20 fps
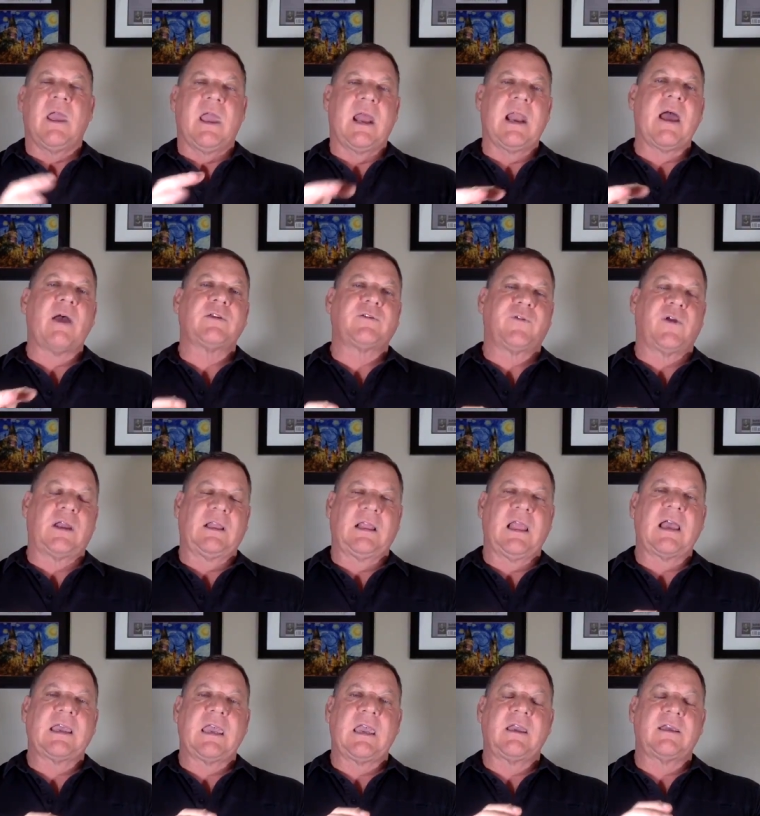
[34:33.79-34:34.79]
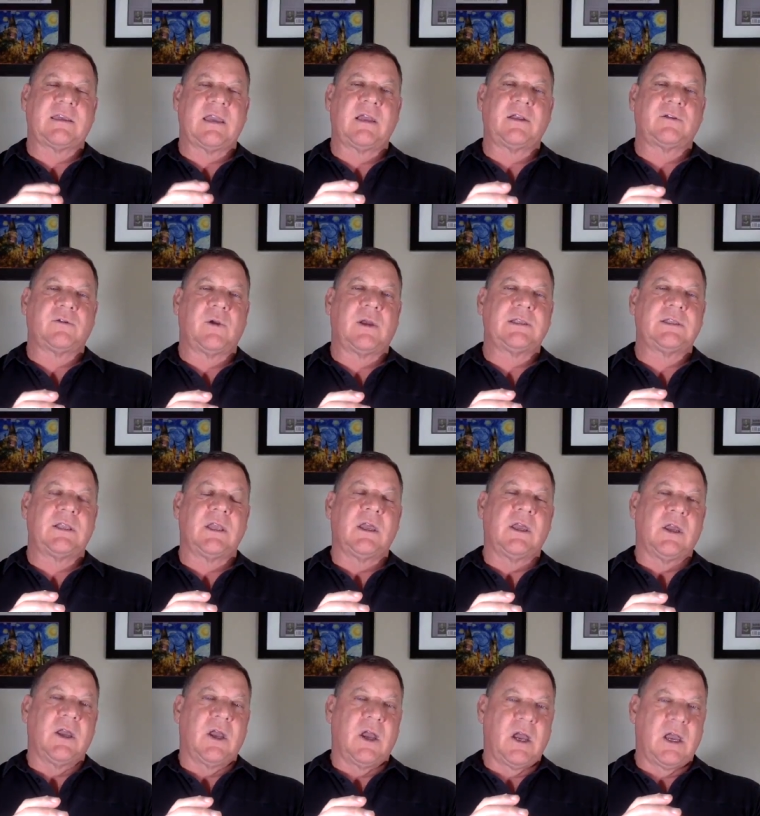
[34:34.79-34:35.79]
And I was very lucky because I just had
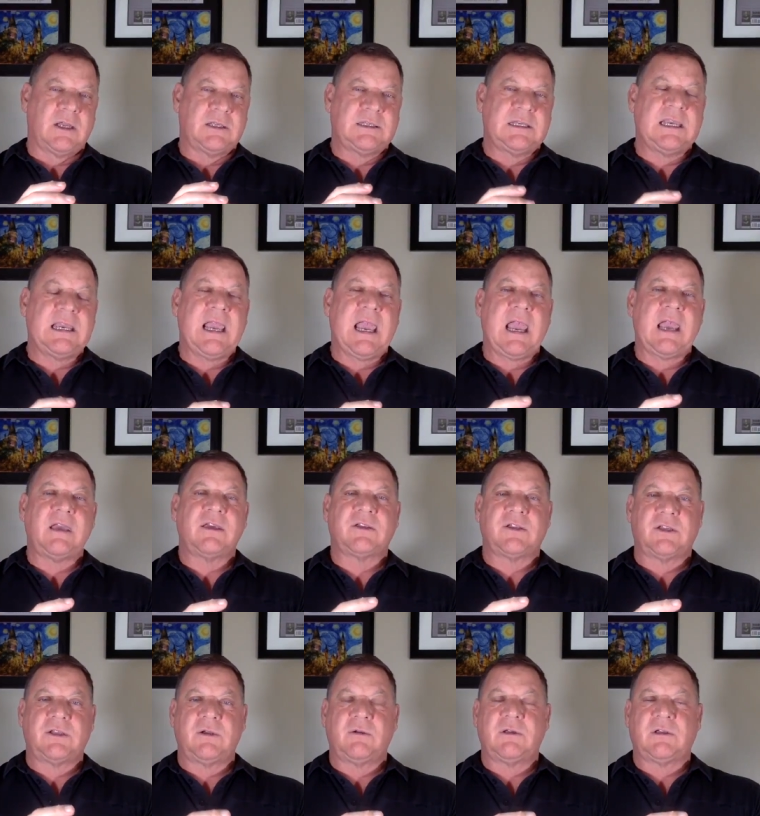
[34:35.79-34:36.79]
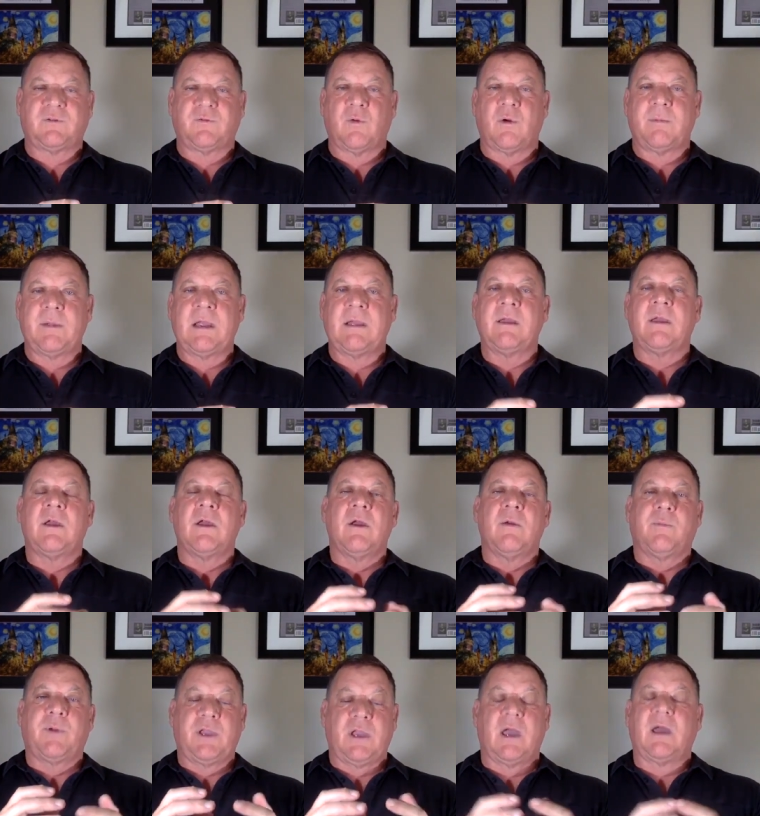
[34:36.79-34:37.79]
uh, TAs to do this for me,
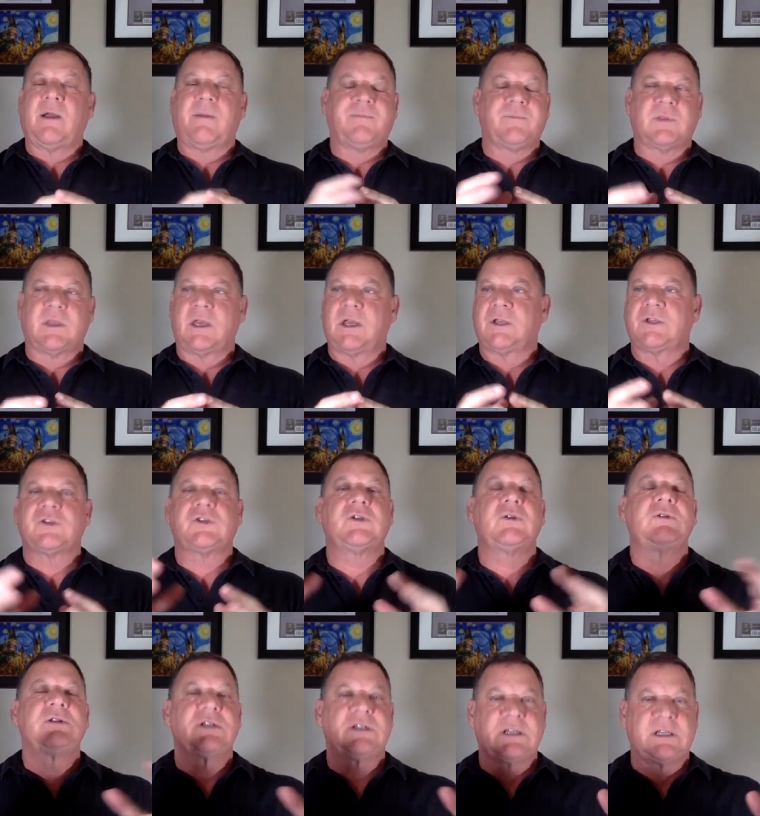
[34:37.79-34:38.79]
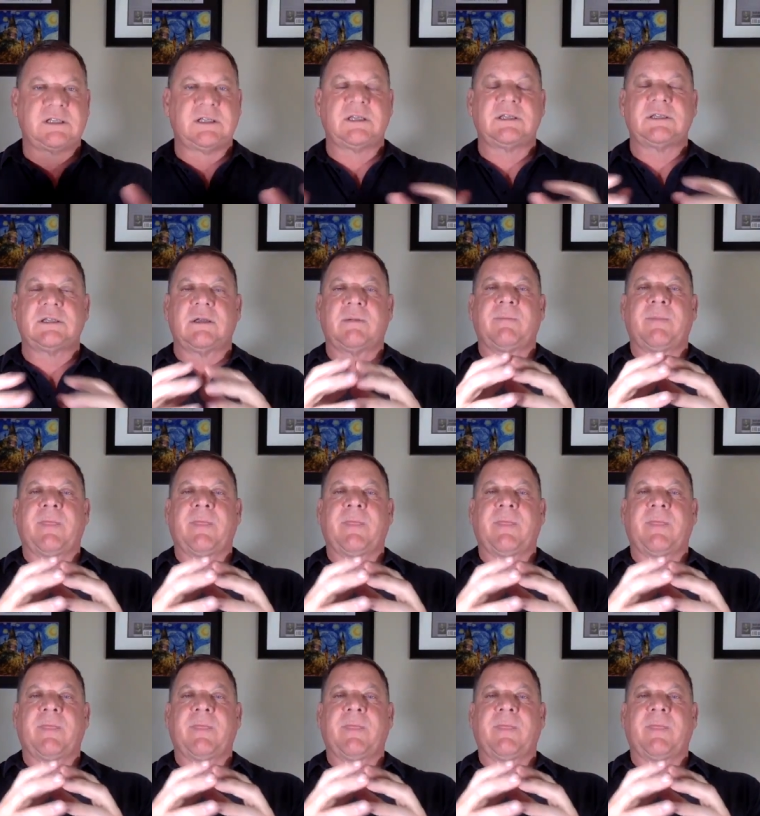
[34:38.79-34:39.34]
but uh, uh, student assistants